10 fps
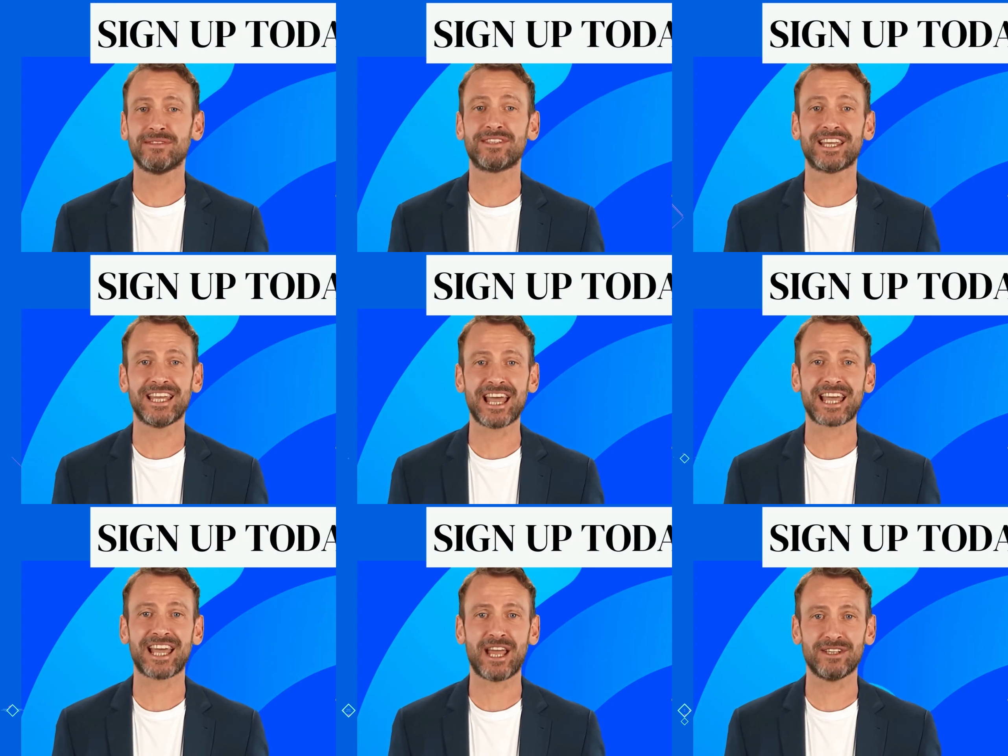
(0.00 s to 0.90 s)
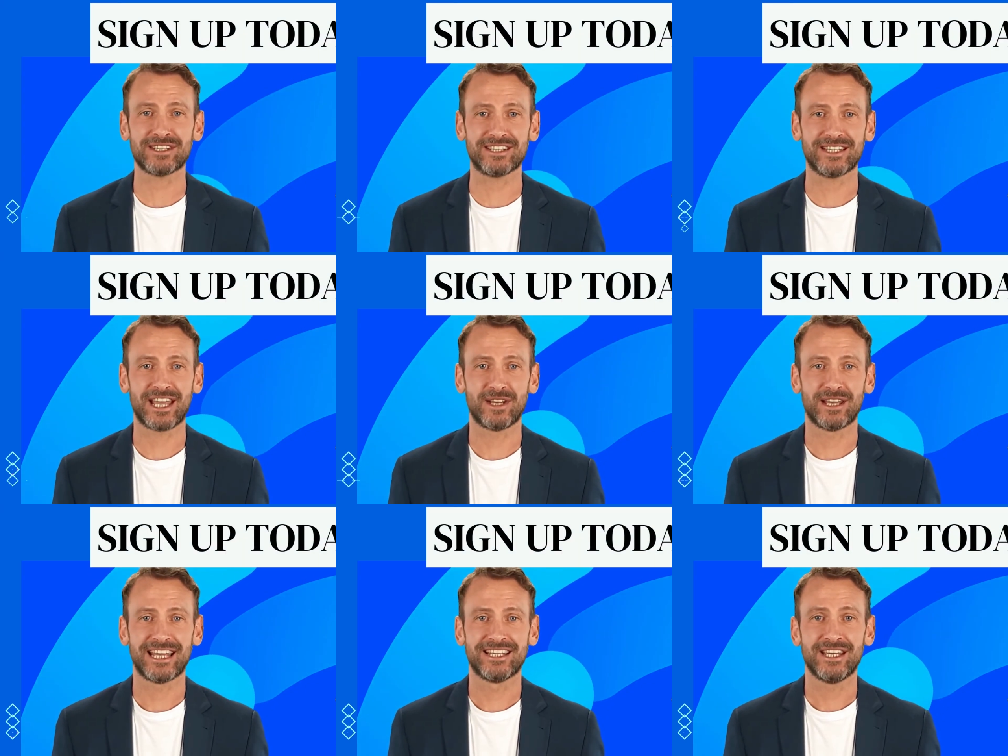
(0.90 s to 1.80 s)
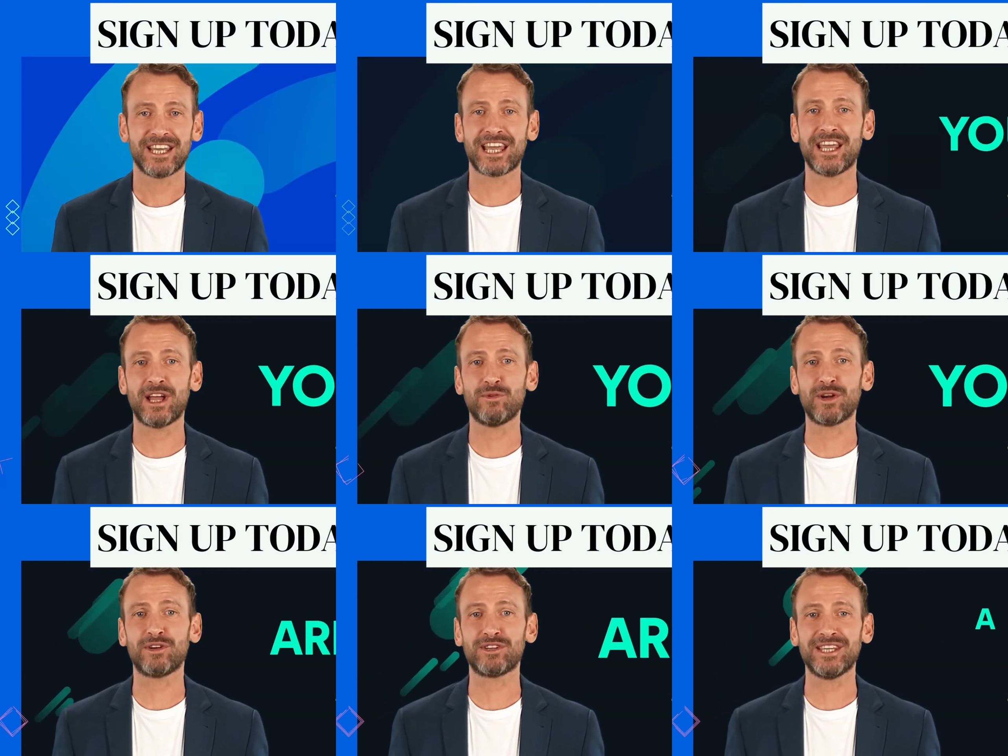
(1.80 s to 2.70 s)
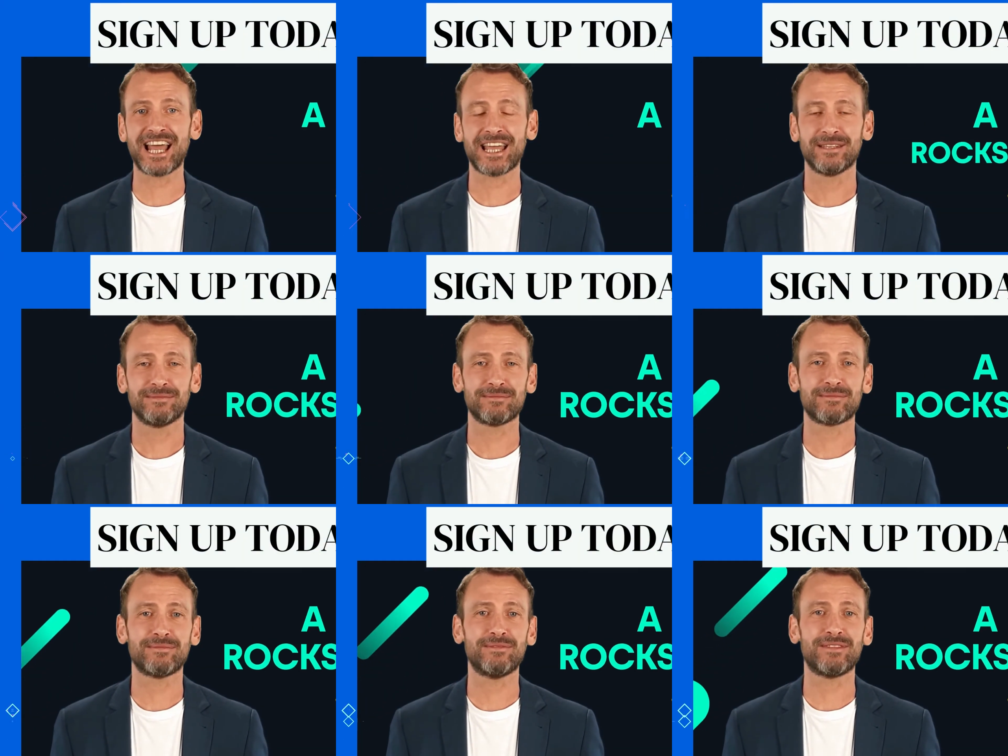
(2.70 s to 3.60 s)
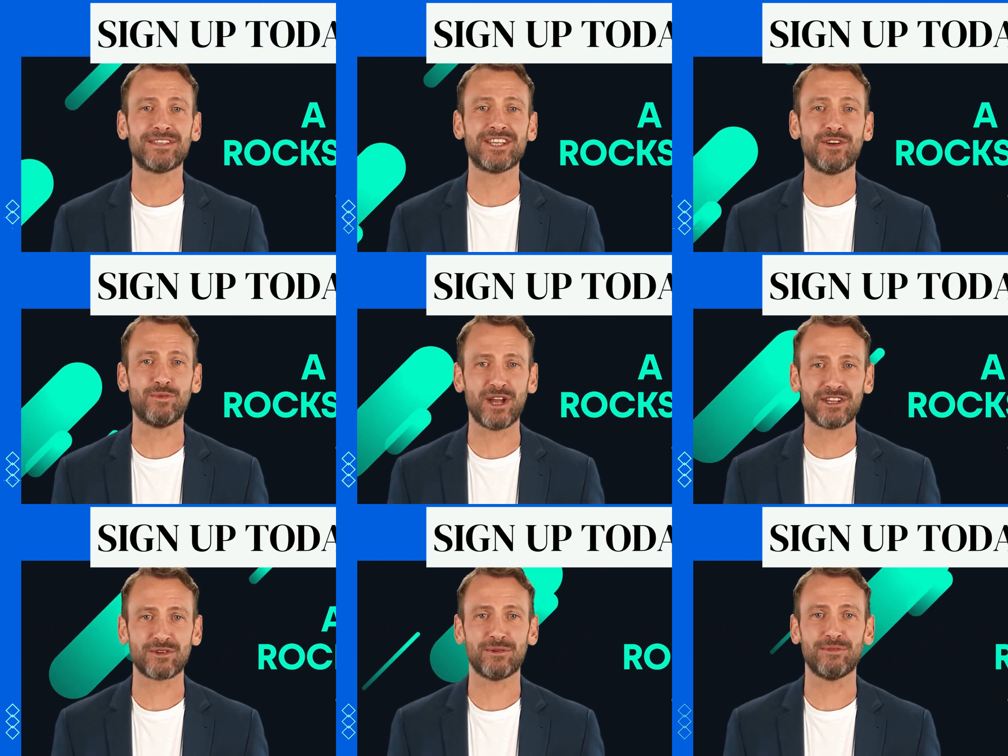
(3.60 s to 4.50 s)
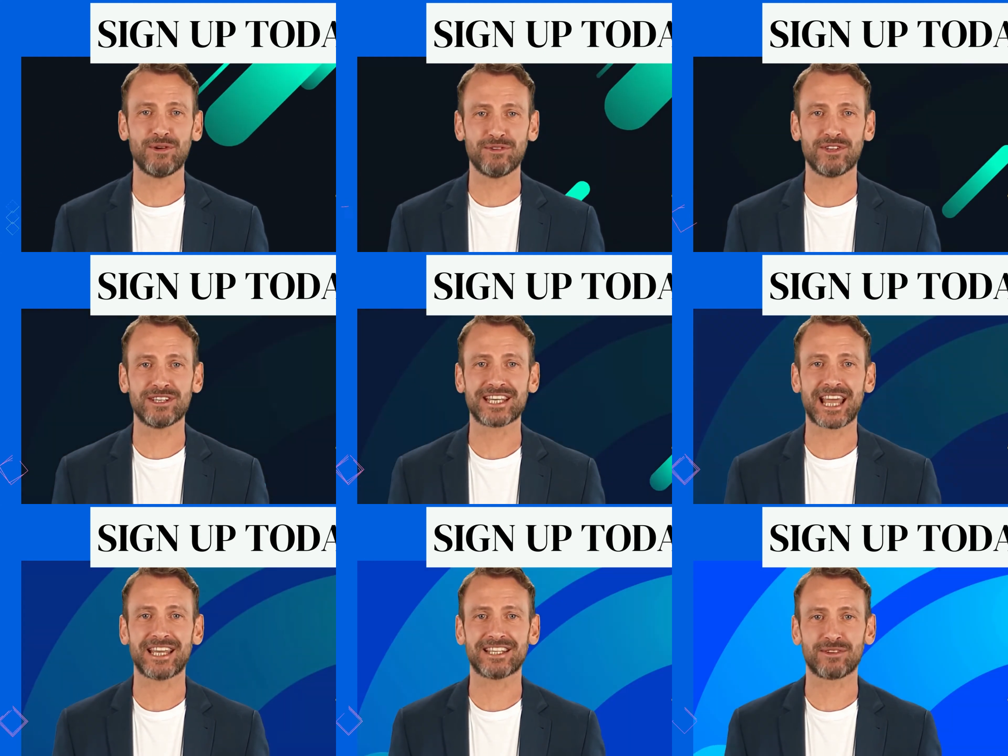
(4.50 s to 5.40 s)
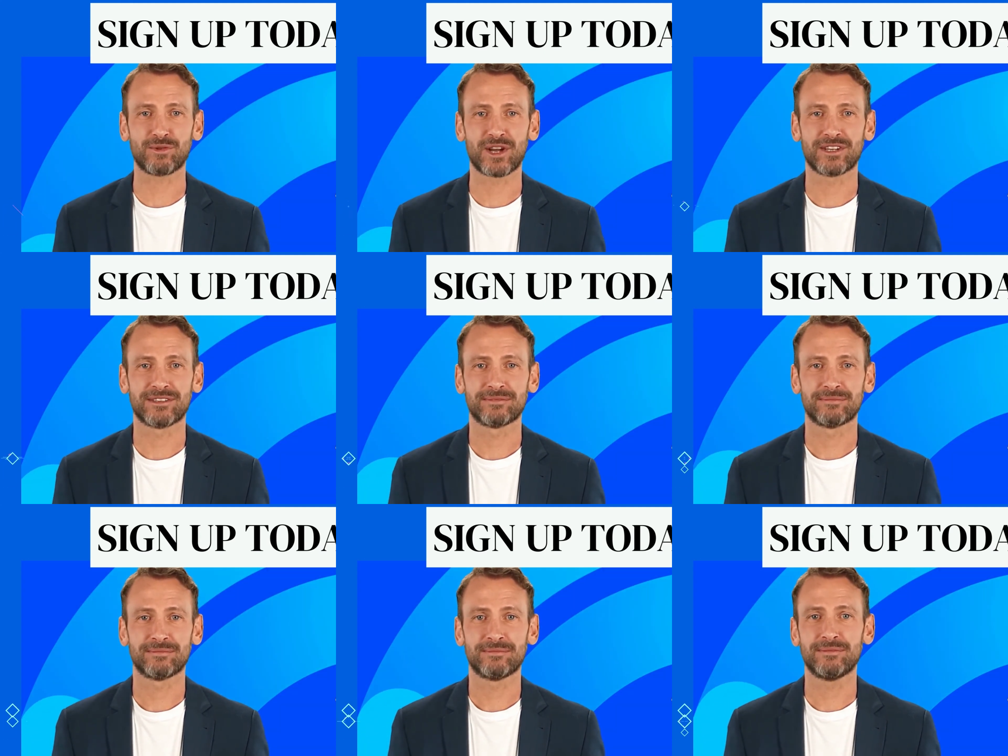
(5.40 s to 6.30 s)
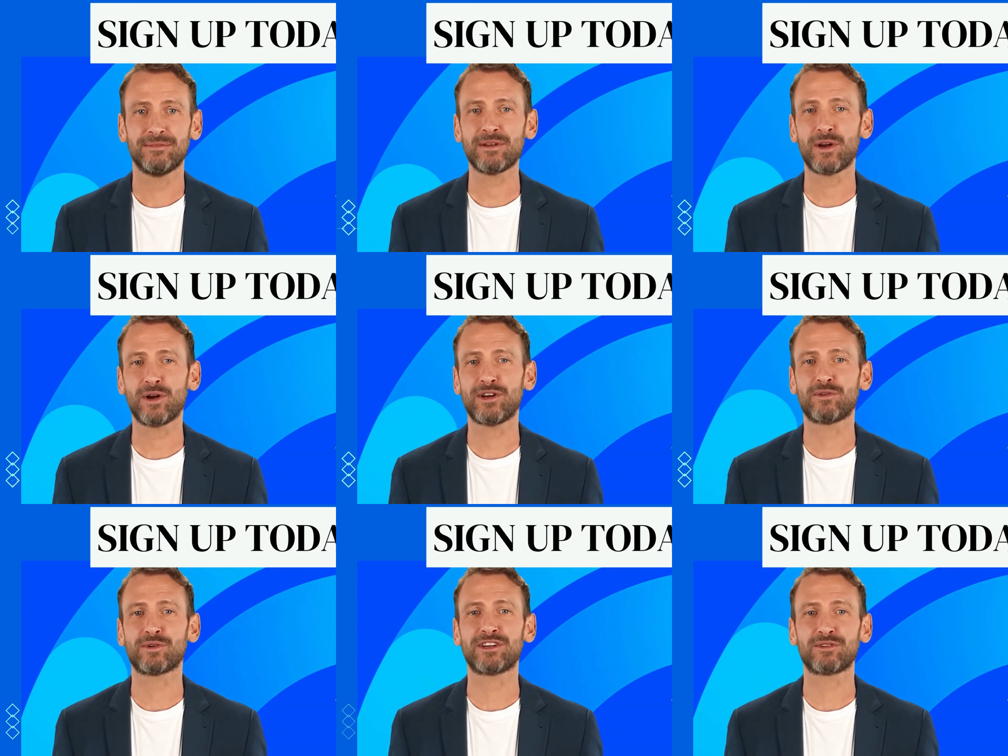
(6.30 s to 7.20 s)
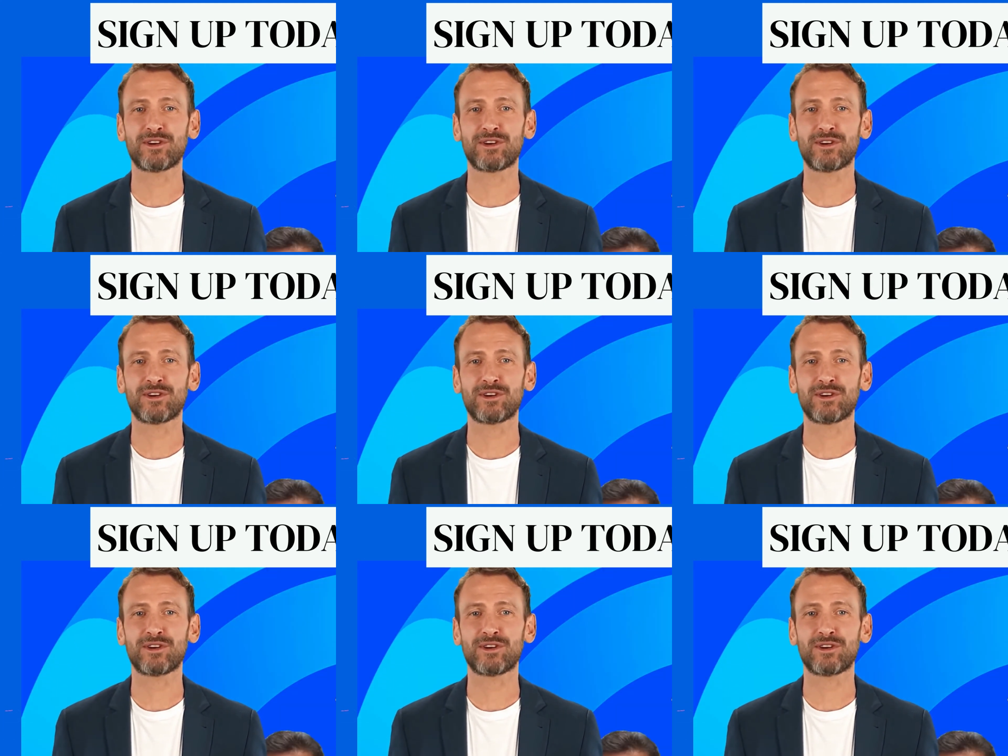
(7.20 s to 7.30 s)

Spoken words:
Data analysis skill is key in our world today. Do you want to improve your status at work? Or you want to